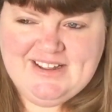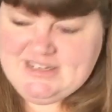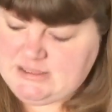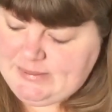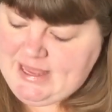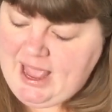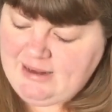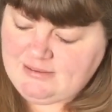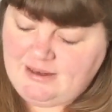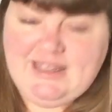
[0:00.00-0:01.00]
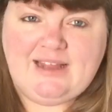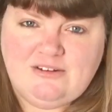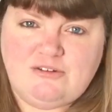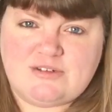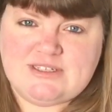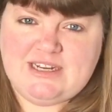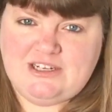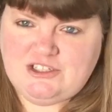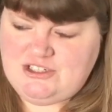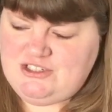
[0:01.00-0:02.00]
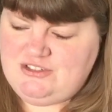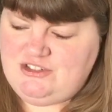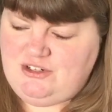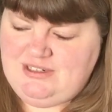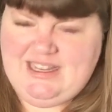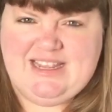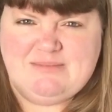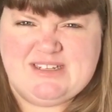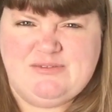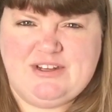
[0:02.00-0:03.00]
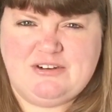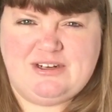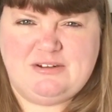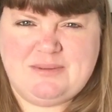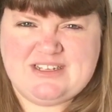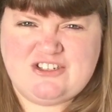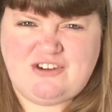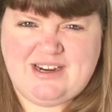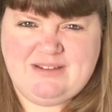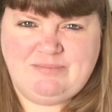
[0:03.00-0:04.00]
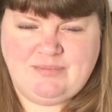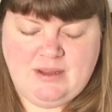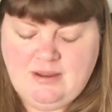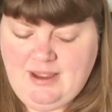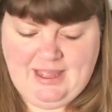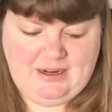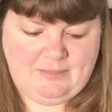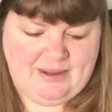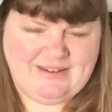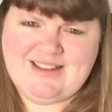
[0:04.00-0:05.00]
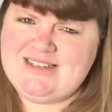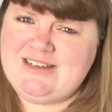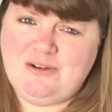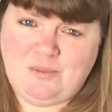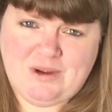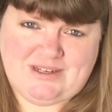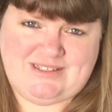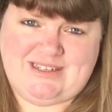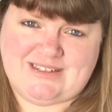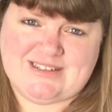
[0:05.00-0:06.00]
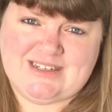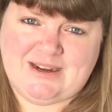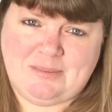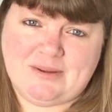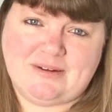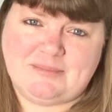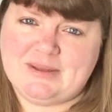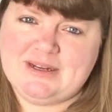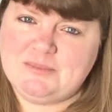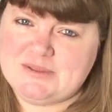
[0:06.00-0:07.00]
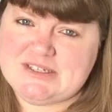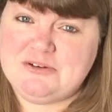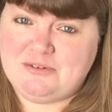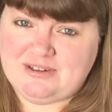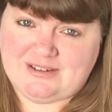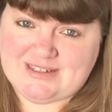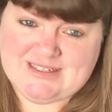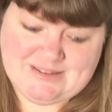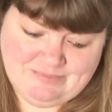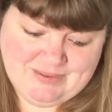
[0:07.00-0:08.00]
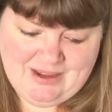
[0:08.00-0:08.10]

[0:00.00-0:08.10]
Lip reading: So I can cross stitch. I'm just trying to keep this finger a little bit straight. Anyway, there's a lot worse things to happen, but it was not nice.